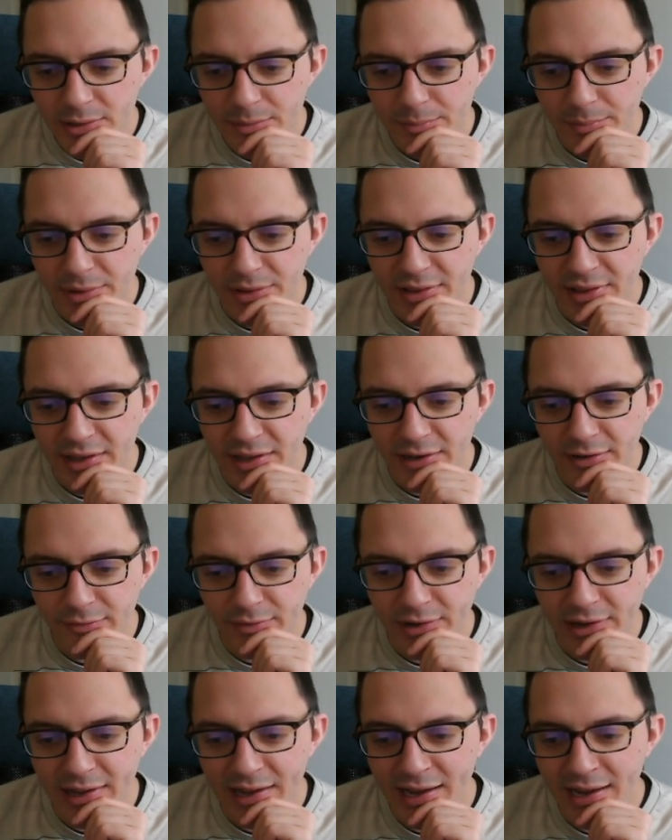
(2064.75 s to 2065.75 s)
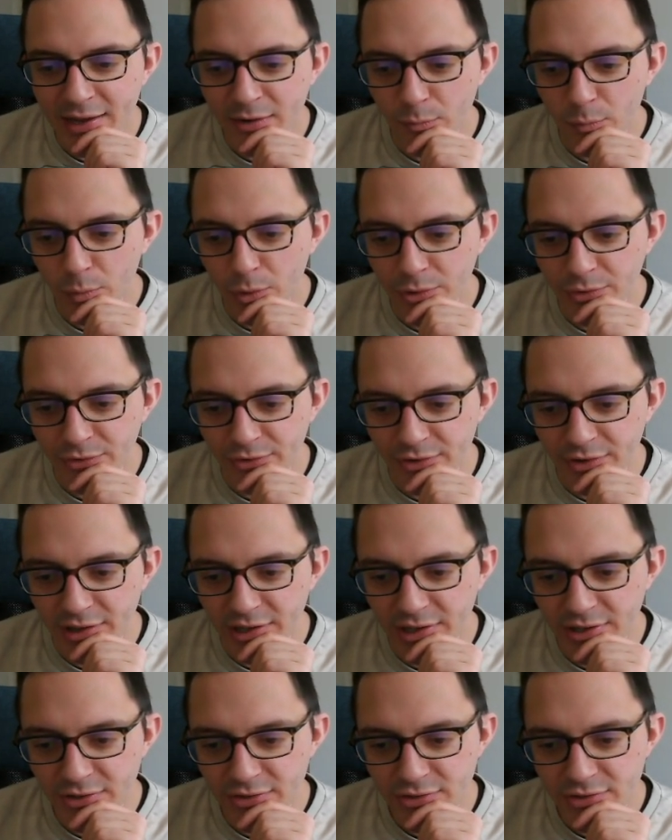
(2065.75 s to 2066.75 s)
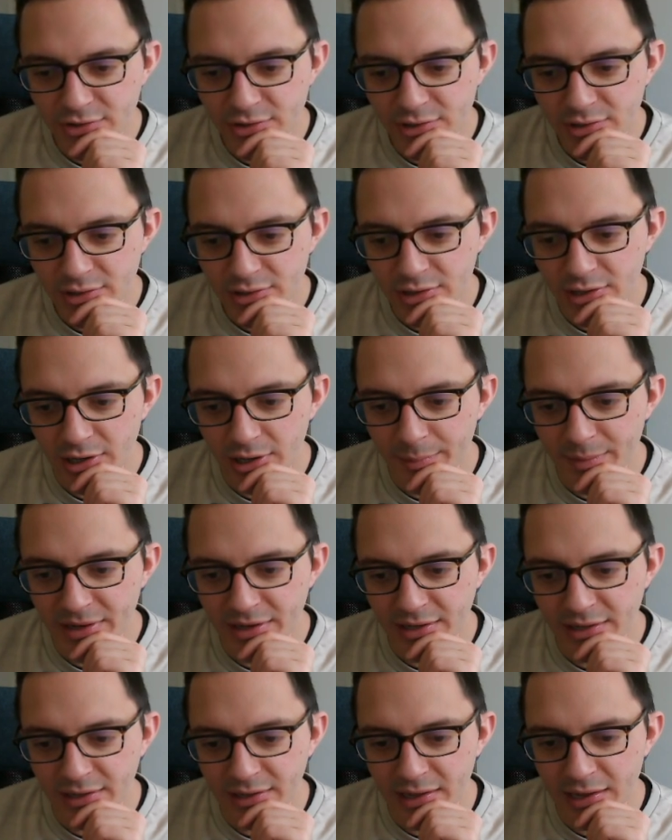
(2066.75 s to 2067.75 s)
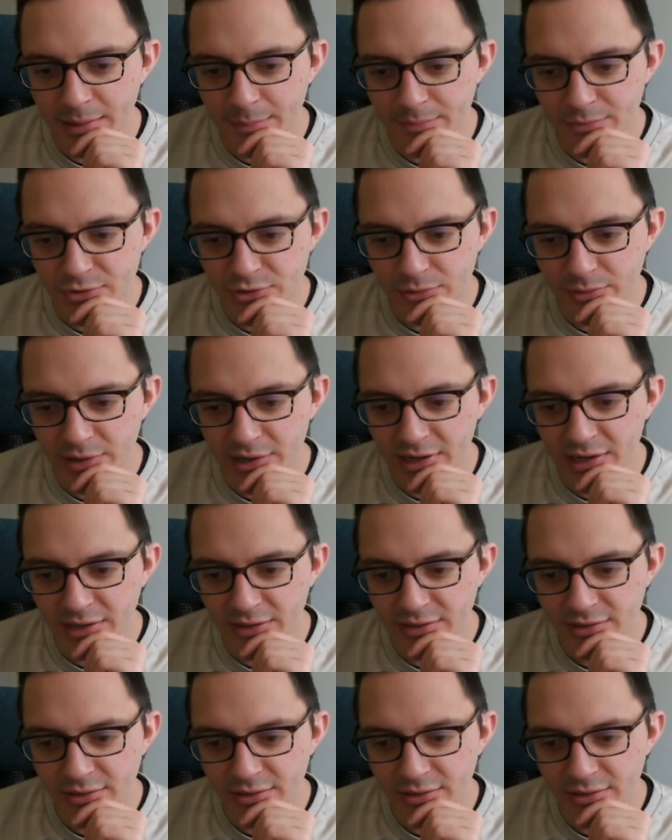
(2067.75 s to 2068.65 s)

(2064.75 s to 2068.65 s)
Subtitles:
But then if I add 1 to this, I'm adding m squared